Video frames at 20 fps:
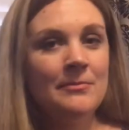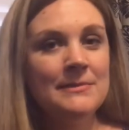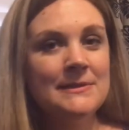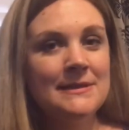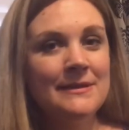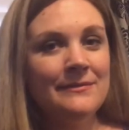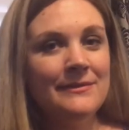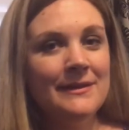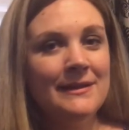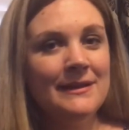
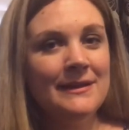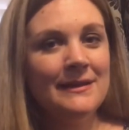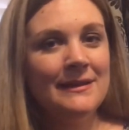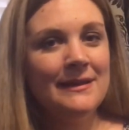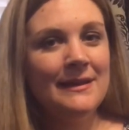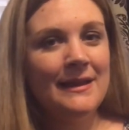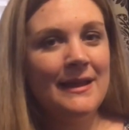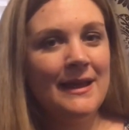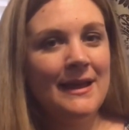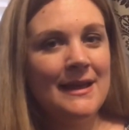
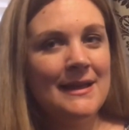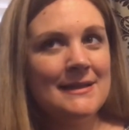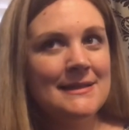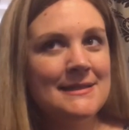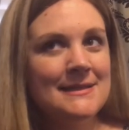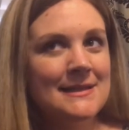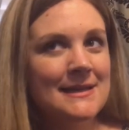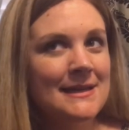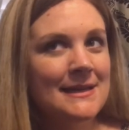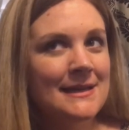Something
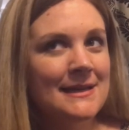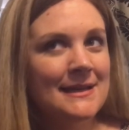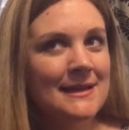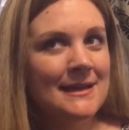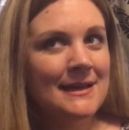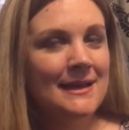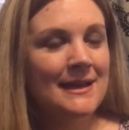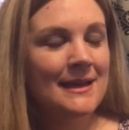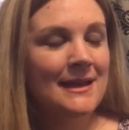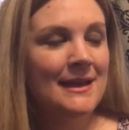that
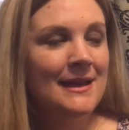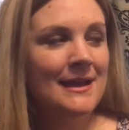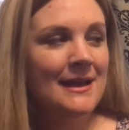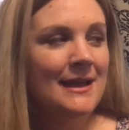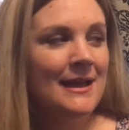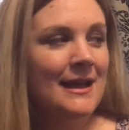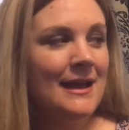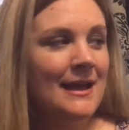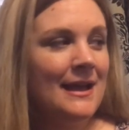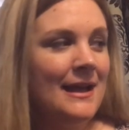
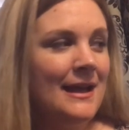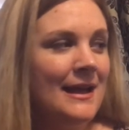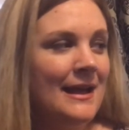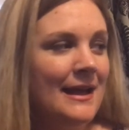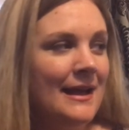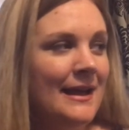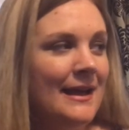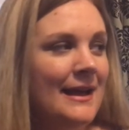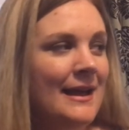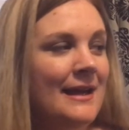
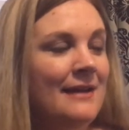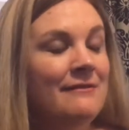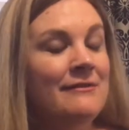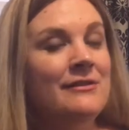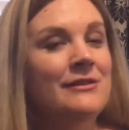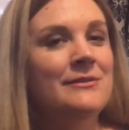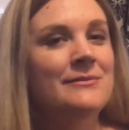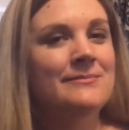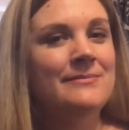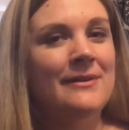I have,
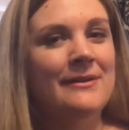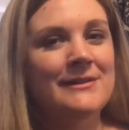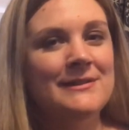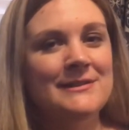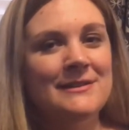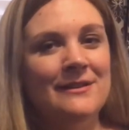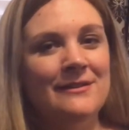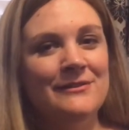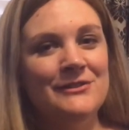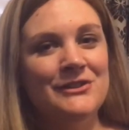you probably
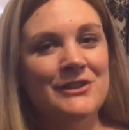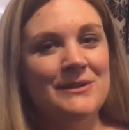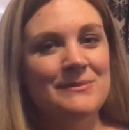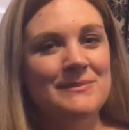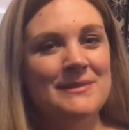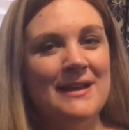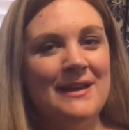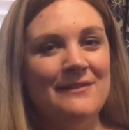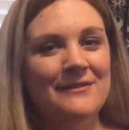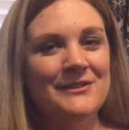saw
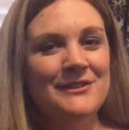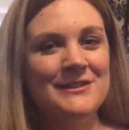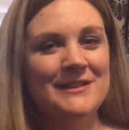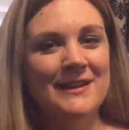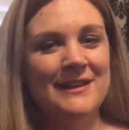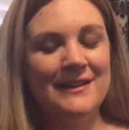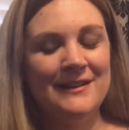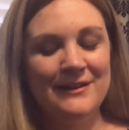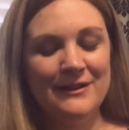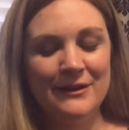James have it
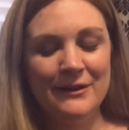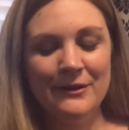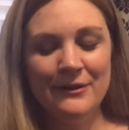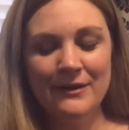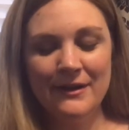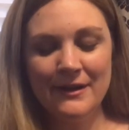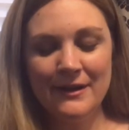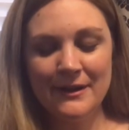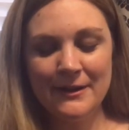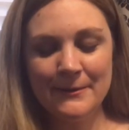just a second ago,
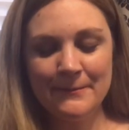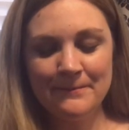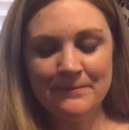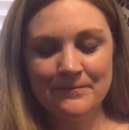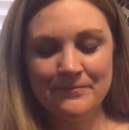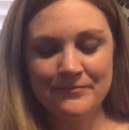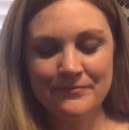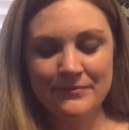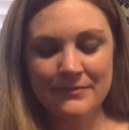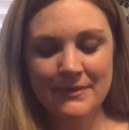
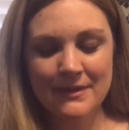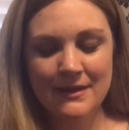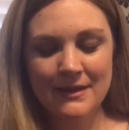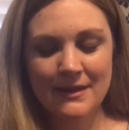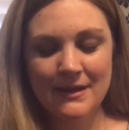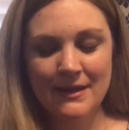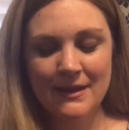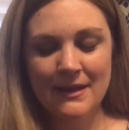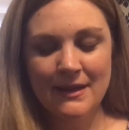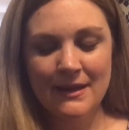
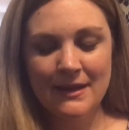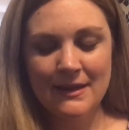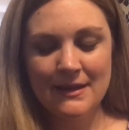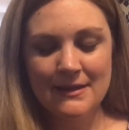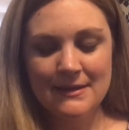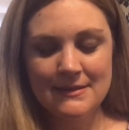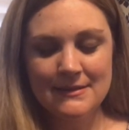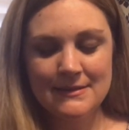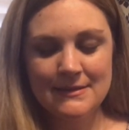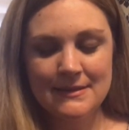
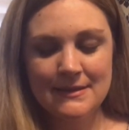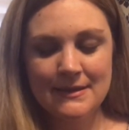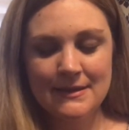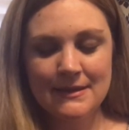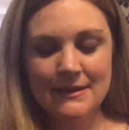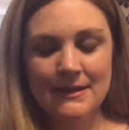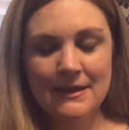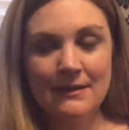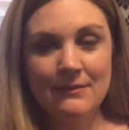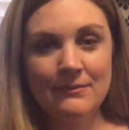is
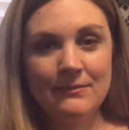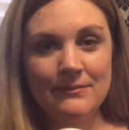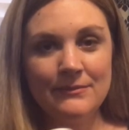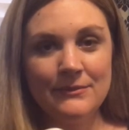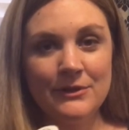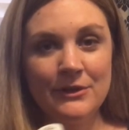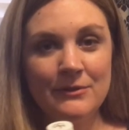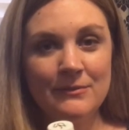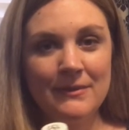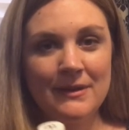
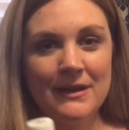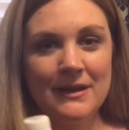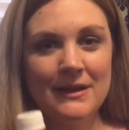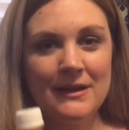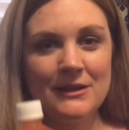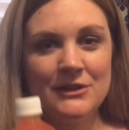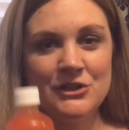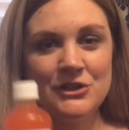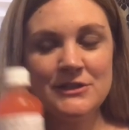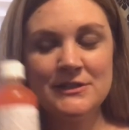I'm doing
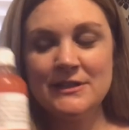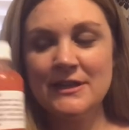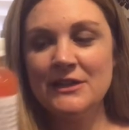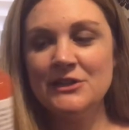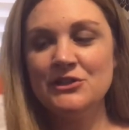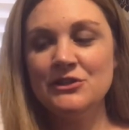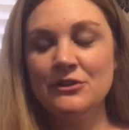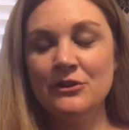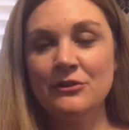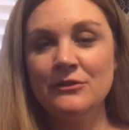my
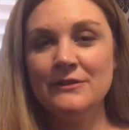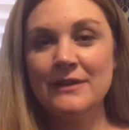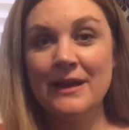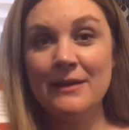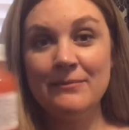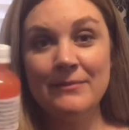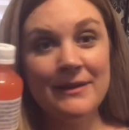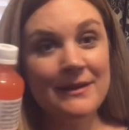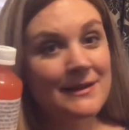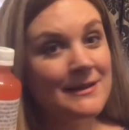gestational
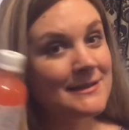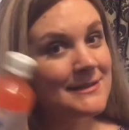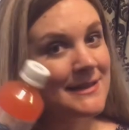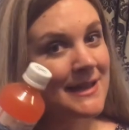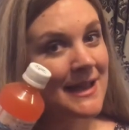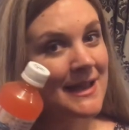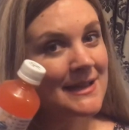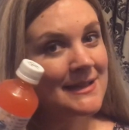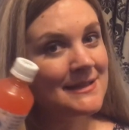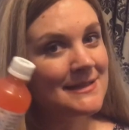diabetes
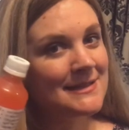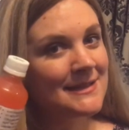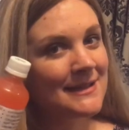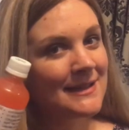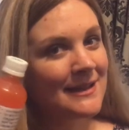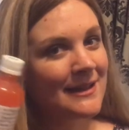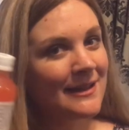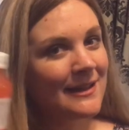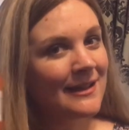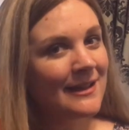test,
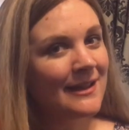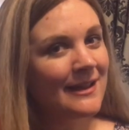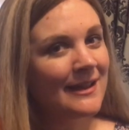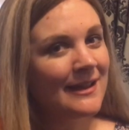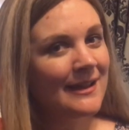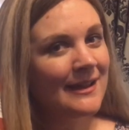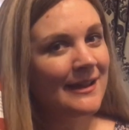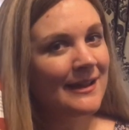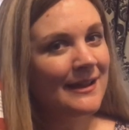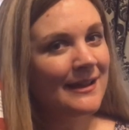
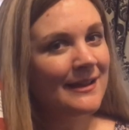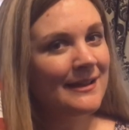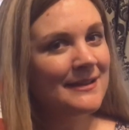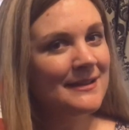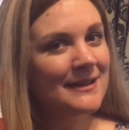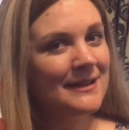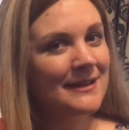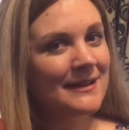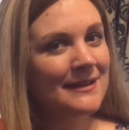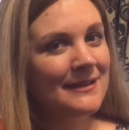
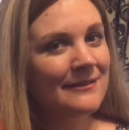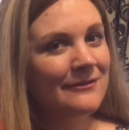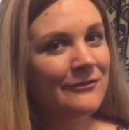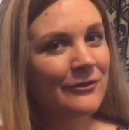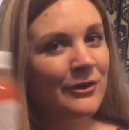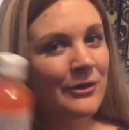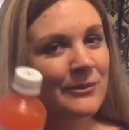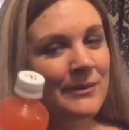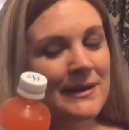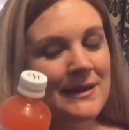in
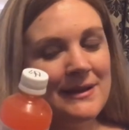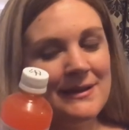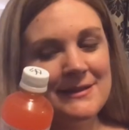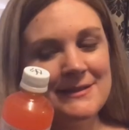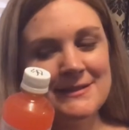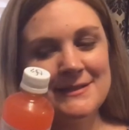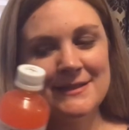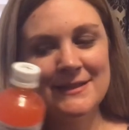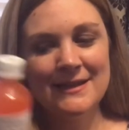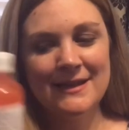4
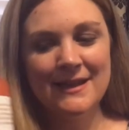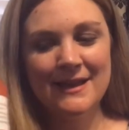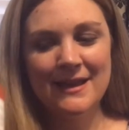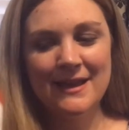weeks.